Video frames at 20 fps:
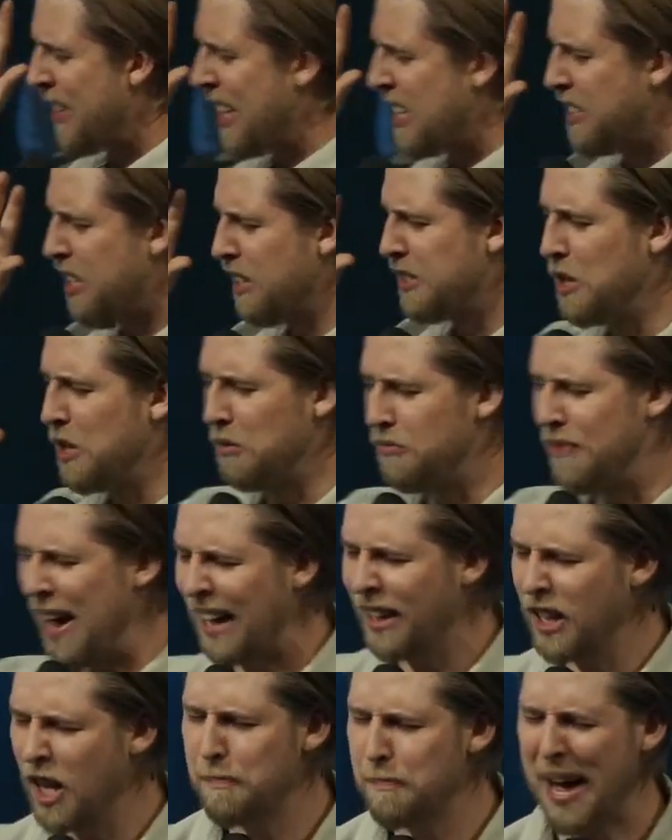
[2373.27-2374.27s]
to
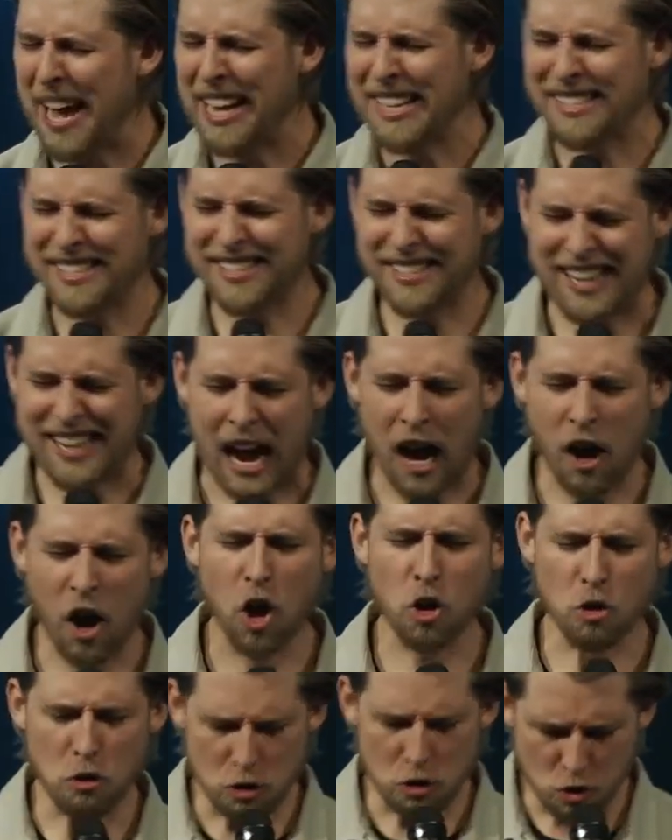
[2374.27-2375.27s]
develop a
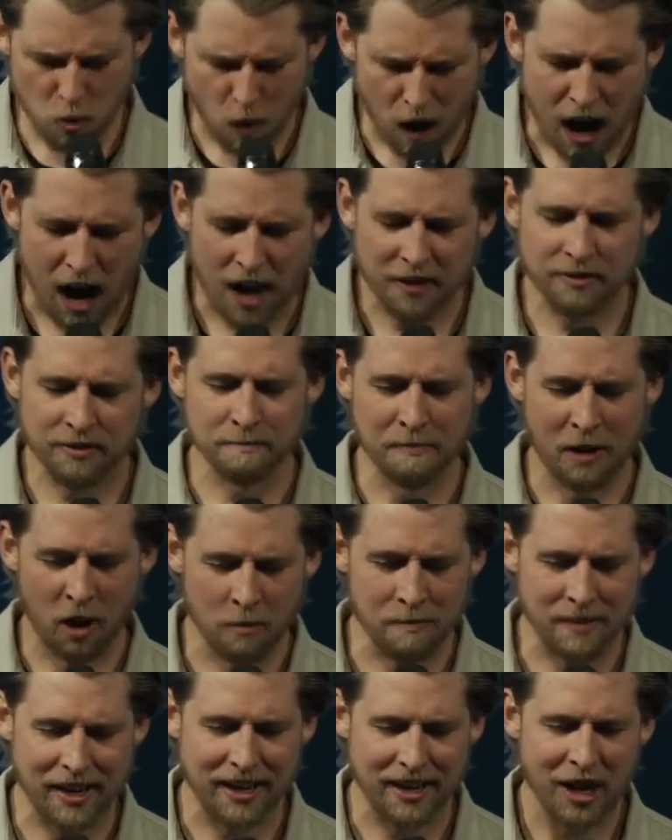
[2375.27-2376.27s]
ruach
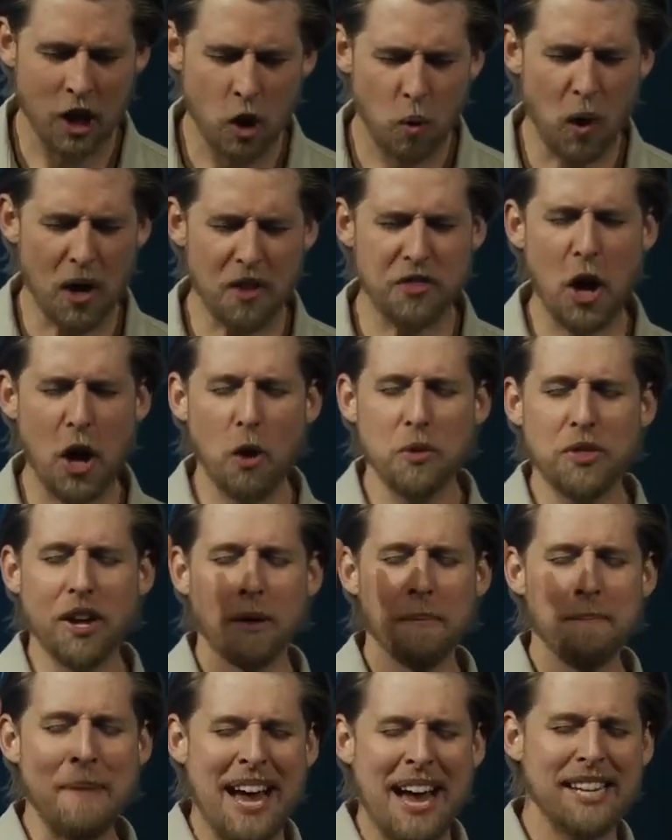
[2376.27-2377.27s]
moment where though
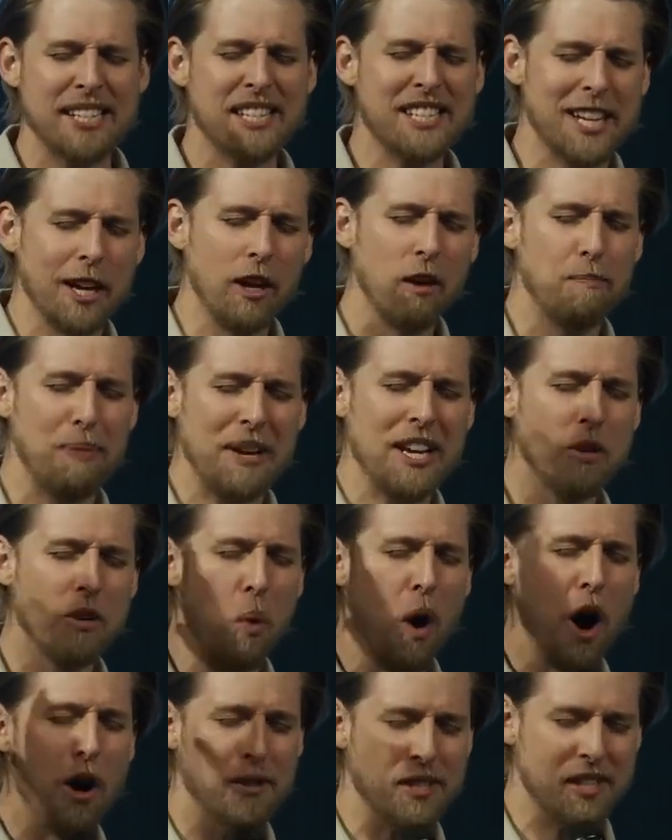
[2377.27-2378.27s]
there may still be
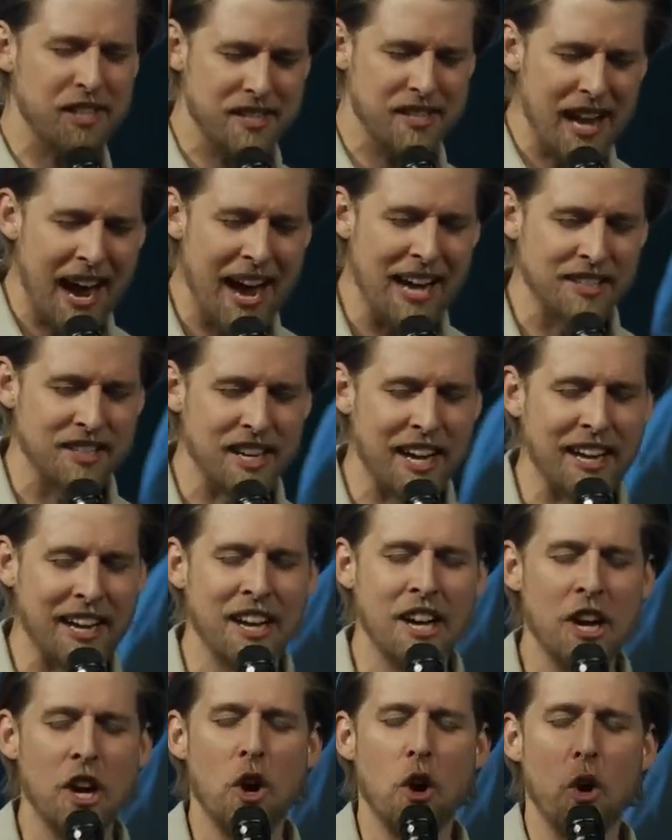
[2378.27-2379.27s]
walls standing,
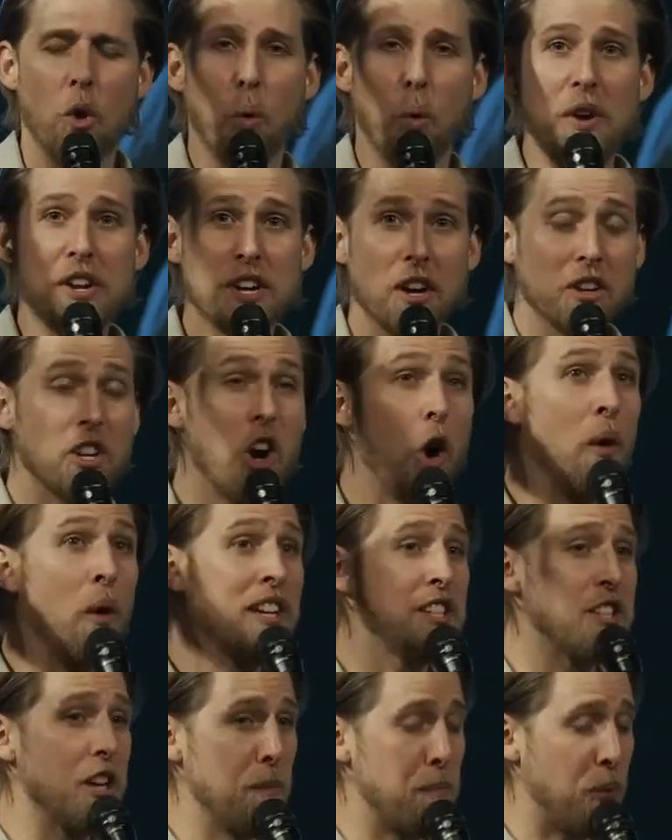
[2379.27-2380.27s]
we are going
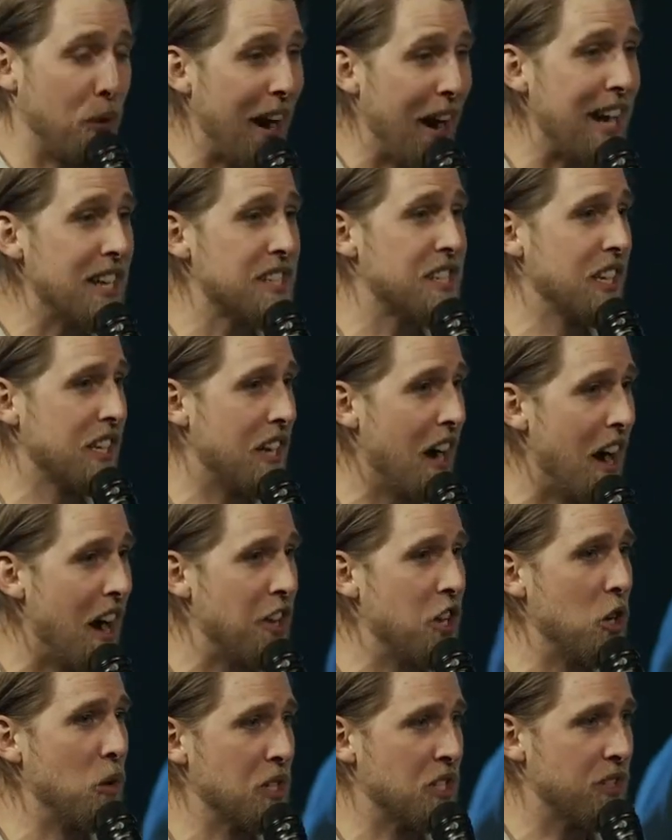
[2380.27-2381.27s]
to praise the God
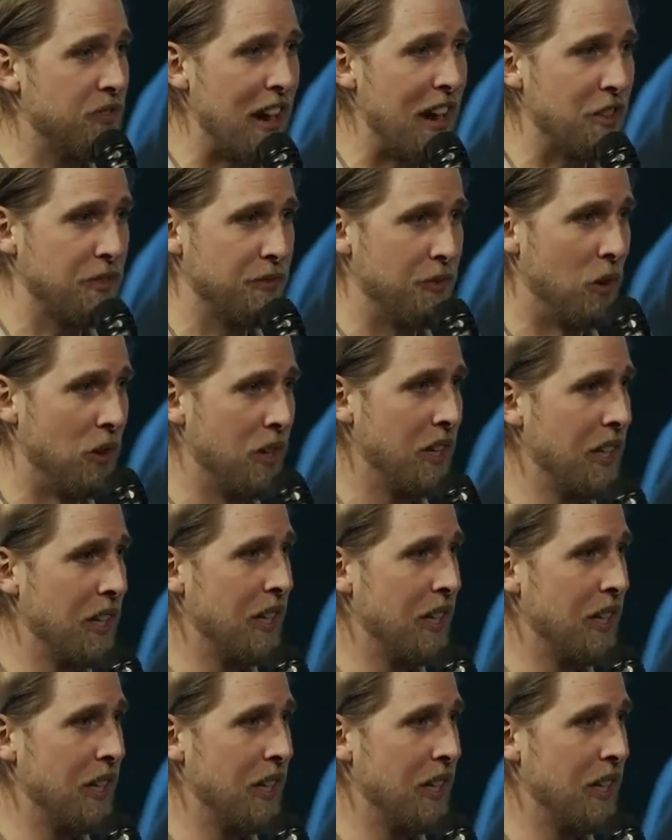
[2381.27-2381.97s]
who is faithful.